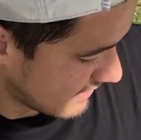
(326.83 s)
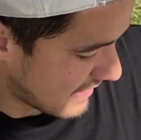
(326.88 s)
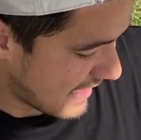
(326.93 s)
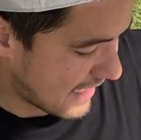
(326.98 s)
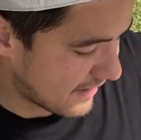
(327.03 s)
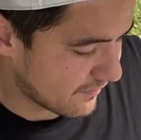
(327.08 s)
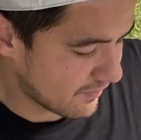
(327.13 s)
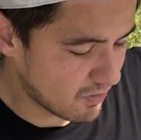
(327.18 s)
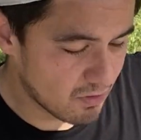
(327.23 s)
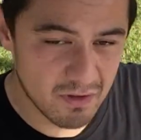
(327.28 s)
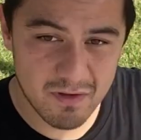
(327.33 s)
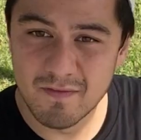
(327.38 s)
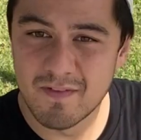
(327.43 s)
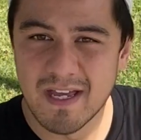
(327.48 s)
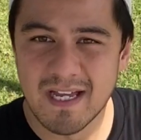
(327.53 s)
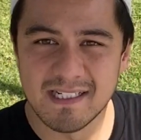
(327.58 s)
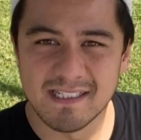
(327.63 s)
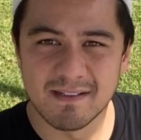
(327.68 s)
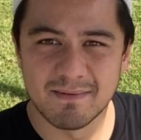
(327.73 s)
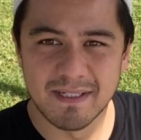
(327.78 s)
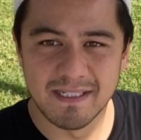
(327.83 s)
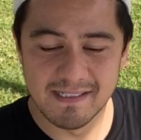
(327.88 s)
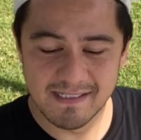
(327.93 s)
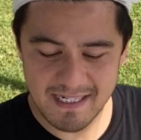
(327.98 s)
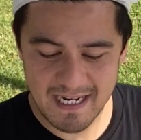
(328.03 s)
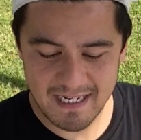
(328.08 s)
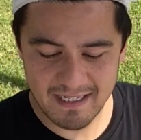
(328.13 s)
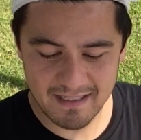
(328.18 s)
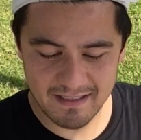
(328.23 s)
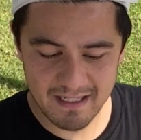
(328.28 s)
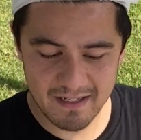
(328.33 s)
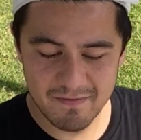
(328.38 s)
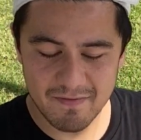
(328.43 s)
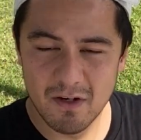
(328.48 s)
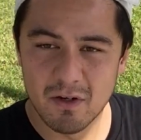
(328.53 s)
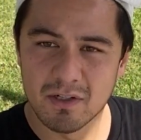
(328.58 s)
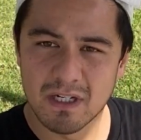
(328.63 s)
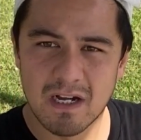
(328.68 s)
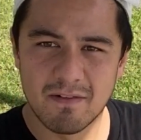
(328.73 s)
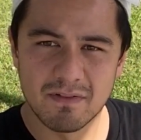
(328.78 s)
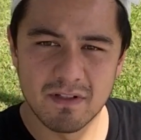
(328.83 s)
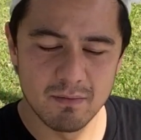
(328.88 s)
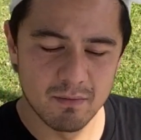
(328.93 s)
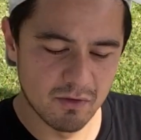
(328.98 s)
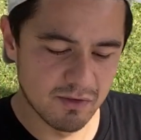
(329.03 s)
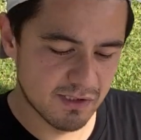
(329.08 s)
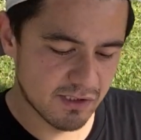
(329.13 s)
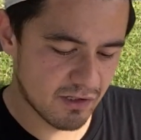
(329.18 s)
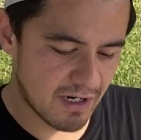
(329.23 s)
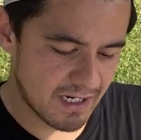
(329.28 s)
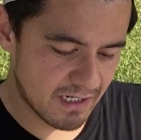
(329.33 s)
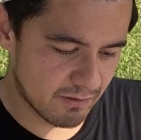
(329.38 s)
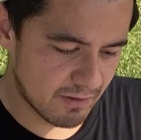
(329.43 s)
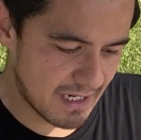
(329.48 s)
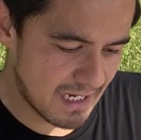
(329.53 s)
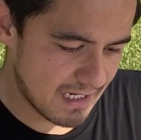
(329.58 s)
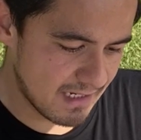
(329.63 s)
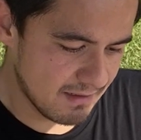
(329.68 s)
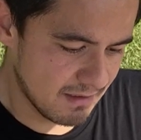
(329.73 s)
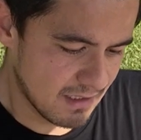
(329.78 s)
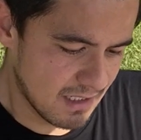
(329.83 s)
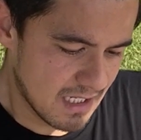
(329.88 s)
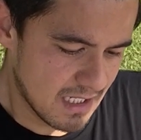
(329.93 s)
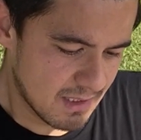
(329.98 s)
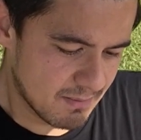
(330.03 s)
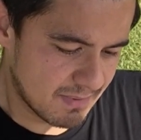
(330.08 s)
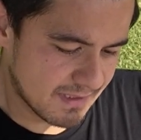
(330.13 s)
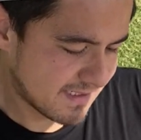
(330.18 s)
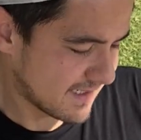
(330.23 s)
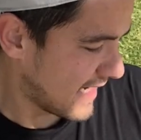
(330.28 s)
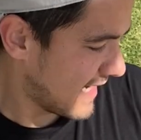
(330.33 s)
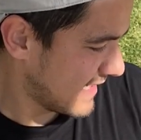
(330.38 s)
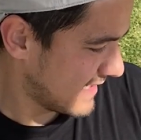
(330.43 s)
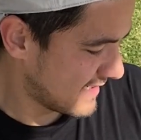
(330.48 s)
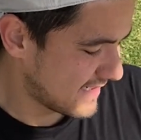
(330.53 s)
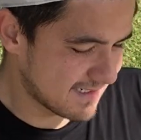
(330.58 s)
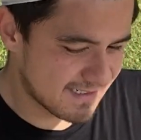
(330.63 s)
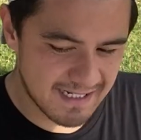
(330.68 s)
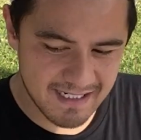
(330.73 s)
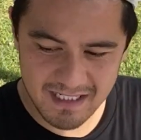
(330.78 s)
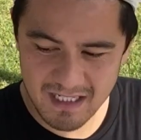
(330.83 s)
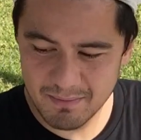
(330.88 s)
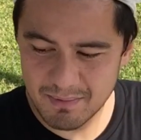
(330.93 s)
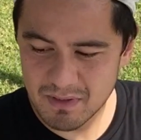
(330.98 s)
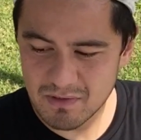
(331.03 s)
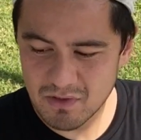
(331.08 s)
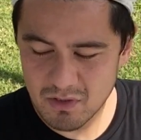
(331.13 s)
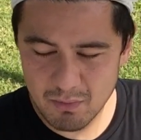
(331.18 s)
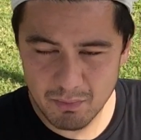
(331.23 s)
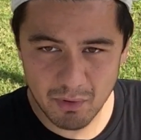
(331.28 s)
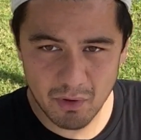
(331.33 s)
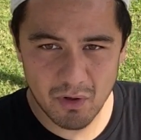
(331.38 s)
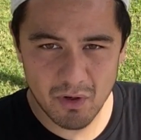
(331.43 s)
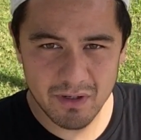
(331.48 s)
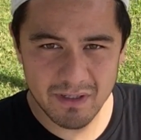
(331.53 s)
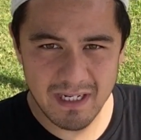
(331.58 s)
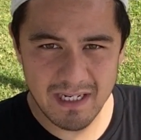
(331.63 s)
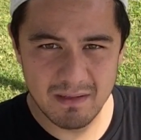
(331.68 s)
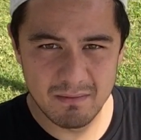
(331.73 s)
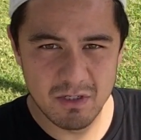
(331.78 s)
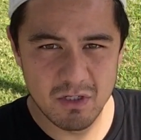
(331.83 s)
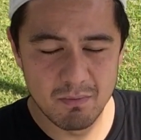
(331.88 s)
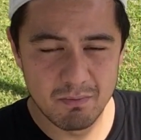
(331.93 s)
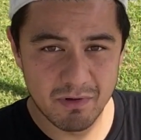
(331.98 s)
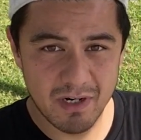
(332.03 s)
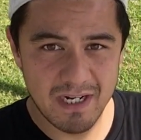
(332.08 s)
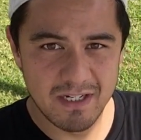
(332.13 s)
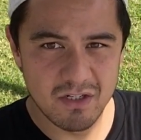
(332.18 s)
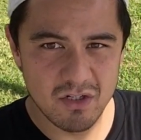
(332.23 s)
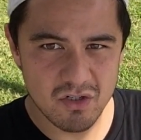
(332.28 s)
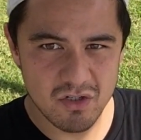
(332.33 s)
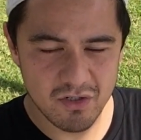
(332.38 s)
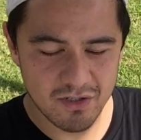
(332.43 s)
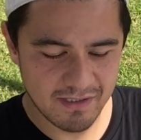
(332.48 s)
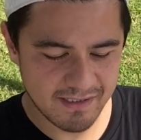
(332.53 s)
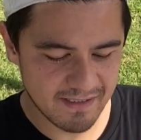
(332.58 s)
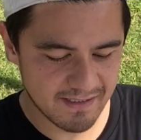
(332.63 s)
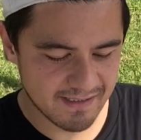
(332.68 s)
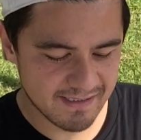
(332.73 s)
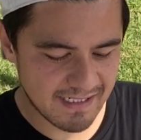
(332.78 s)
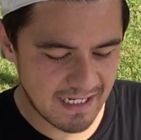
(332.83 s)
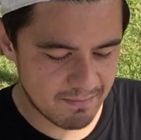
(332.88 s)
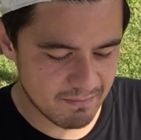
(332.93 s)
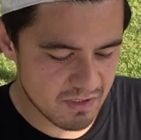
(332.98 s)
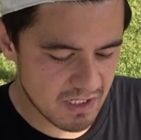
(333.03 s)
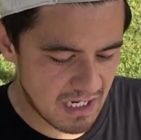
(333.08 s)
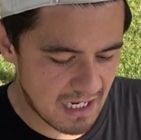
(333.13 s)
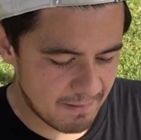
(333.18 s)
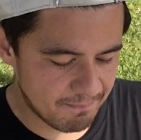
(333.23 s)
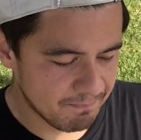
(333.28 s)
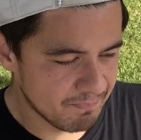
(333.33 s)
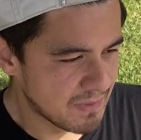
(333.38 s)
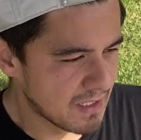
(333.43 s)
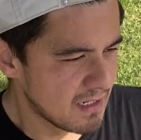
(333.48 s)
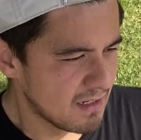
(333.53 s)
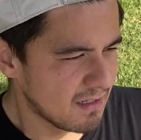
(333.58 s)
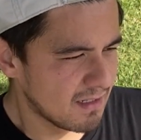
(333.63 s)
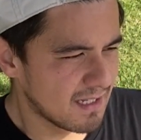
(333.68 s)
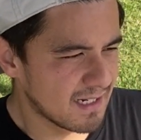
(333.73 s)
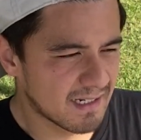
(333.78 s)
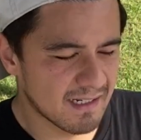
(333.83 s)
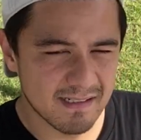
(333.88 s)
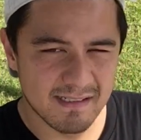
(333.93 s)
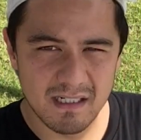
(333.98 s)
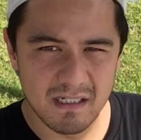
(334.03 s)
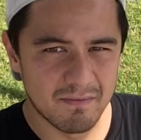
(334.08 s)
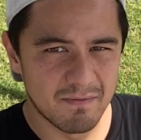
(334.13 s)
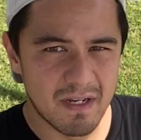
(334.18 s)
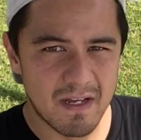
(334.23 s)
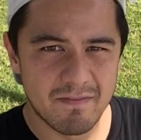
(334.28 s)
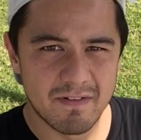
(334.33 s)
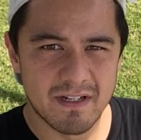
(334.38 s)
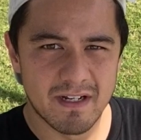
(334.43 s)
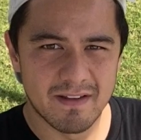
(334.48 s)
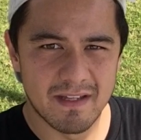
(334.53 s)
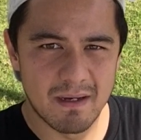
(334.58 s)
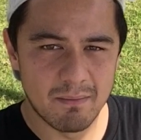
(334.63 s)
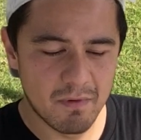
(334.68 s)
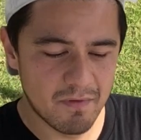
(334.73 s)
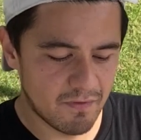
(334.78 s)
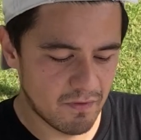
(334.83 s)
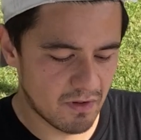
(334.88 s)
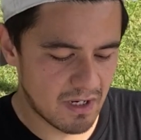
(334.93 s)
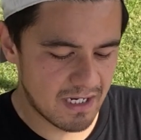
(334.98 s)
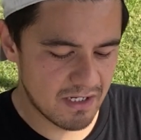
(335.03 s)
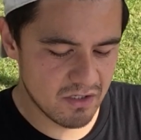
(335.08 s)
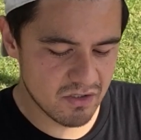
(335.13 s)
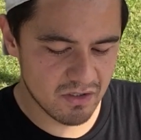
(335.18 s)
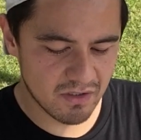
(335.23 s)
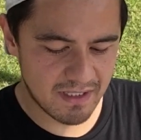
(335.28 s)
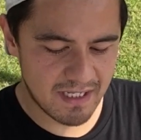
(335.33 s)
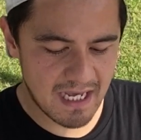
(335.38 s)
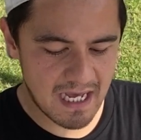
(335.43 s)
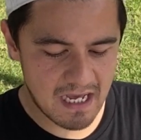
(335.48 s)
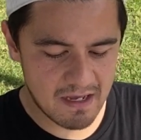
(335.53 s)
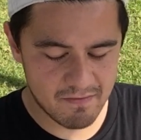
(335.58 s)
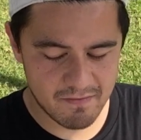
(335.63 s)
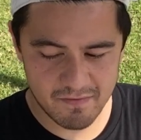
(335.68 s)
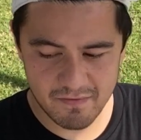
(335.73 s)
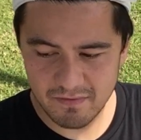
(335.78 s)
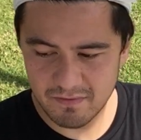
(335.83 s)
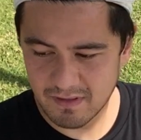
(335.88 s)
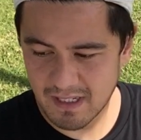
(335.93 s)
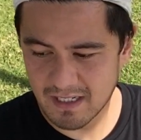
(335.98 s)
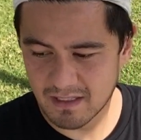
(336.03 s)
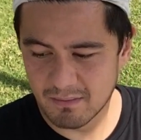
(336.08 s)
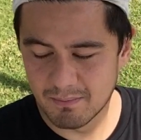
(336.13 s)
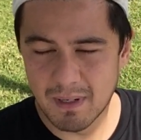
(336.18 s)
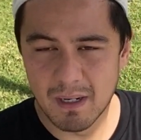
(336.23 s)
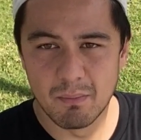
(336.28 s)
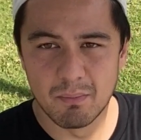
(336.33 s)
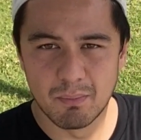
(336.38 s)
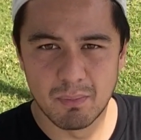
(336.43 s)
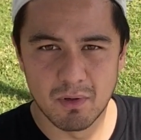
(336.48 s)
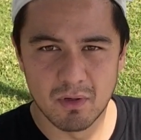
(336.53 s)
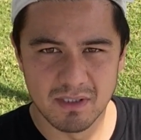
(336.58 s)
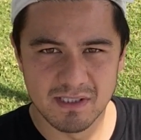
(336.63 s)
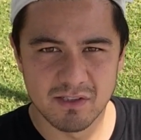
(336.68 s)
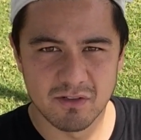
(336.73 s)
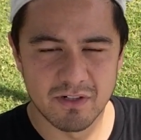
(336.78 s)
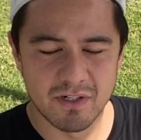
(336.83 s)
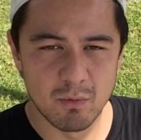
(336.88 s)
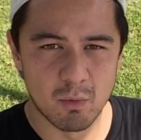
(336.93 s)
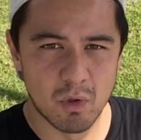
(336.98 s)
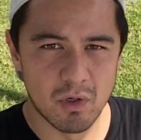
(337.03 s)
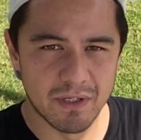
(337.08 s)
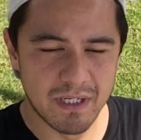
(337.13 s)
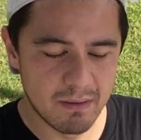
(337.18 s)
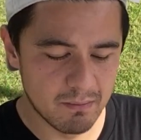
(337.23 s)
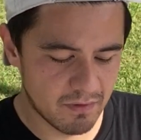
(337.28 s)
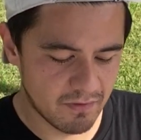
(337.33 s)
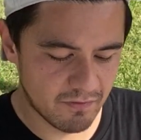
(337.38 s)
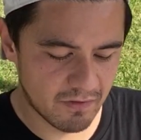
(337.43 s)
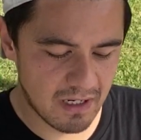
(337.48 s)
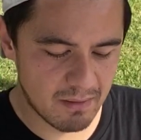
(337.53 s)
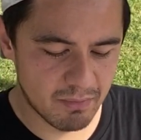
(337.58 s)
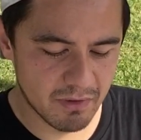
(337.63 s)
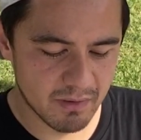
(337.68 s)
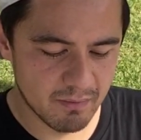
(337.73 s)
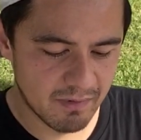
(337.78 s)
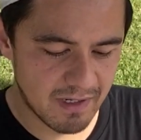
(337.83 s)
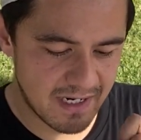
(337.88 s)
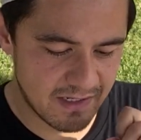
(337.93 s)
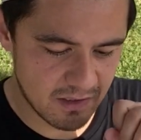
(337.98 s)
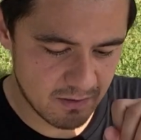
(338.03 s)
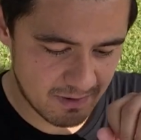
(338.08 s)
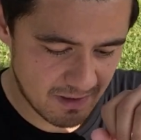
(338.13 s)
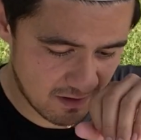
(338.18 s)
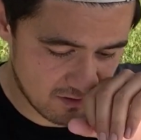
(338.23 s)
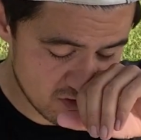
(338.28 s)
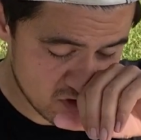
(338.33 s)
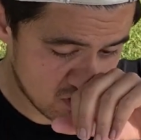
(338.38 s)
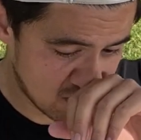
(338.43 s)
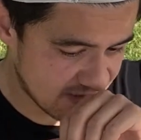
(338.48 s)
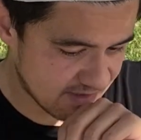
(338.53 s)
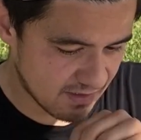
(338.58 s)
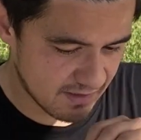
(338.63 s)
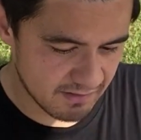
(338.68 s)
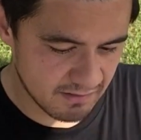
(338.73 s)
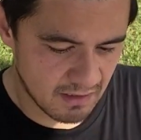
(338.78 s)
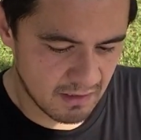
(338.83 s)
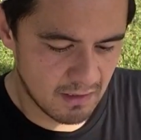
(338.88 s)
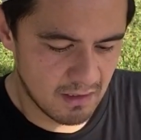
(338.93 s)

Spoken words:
Out of all the Vans I've been skating, they felt comfortable straight away. Besides setting up a new board and brand new shoes at the same time, like I said, I've never done that before. I usually have like my board's already worn in before I put a brand new pair of shoes on,